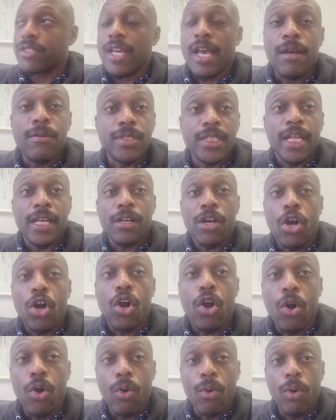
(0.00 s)
The guy was like,
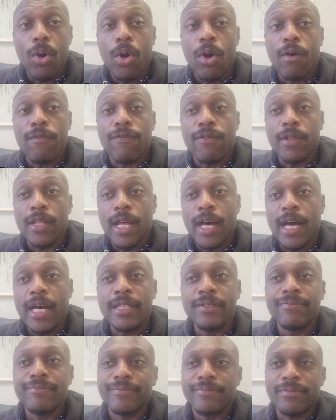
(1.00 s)
a whole awful
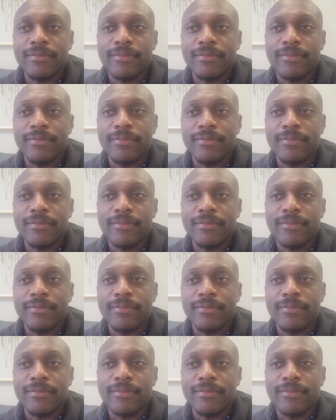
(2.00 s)
lot.